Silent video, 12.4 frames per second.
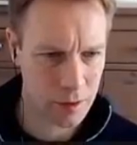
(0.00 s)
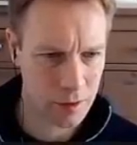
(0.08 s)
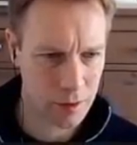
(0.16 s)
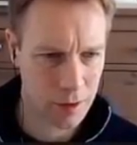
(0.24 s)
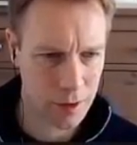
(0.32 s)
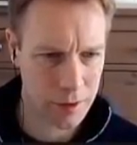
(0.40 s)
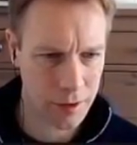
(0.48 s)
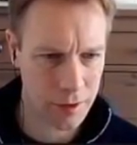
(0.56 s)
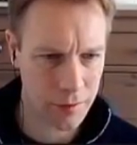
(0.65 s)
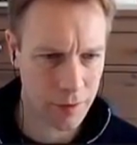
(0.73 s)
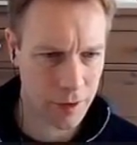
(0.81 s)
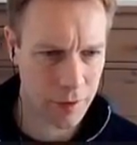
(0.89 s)
let's
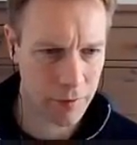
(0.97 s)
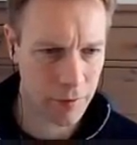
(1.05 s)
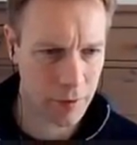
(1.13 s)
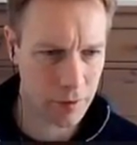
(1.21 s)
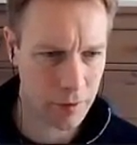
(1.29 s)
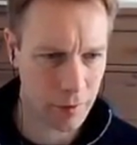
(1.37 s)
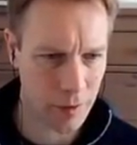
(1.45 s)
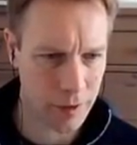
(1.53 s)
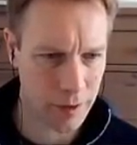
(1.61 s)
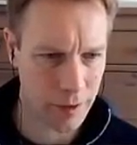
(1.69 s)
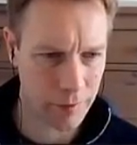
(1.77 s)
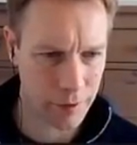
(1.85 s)
iterate through the way
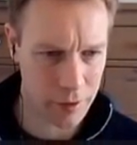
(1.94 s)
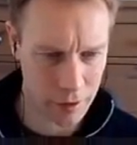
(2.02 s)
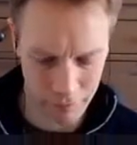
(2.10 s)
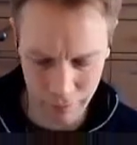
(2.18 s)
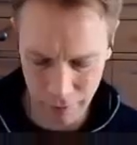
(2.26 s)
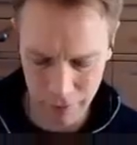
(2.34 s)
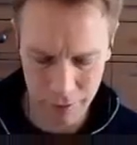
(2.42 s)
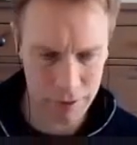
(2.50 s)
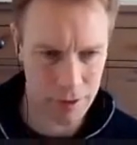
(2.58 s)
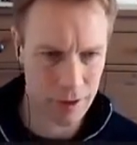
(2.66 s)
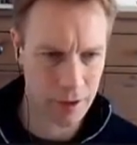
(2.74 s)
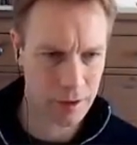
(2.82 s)
they originally wrote this
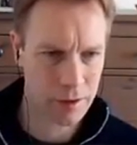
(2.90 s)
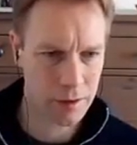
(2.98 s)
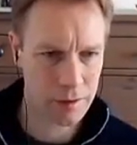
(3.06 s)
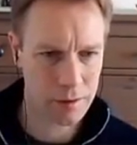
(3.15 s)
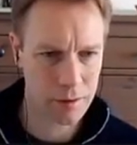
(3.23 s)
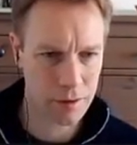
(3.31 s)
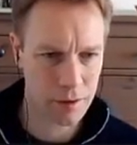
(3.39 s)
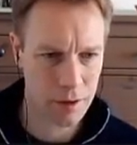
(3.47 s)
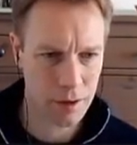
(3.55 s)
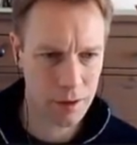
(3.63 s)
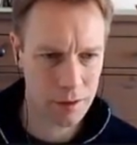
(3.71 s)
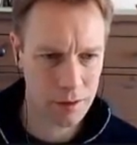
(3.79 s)
test, like
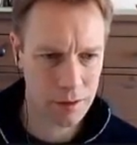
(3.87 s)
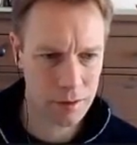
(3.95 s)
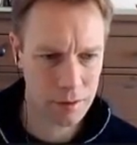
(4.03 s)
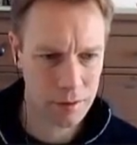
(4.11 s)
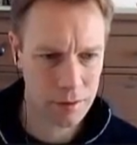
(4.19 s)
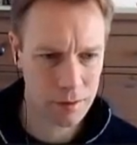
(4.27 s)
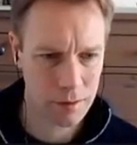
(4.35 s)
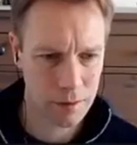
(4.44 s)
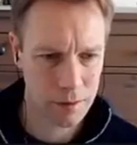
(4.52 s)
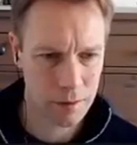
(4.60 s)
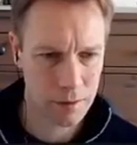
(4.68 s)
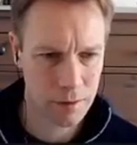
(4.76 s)
that.
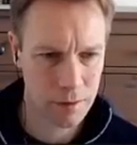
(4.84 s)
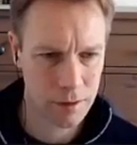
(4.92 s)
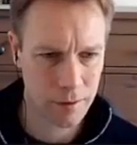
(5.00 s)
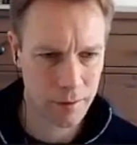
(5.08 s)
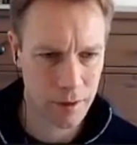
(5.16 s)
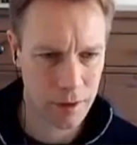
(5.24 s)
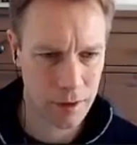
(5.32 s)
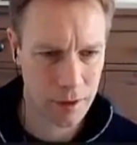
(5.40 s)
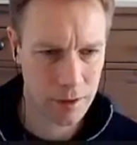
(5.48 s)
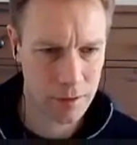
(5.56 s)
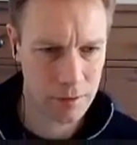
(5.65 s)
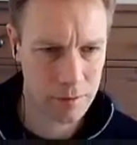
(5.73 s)
Same thing here.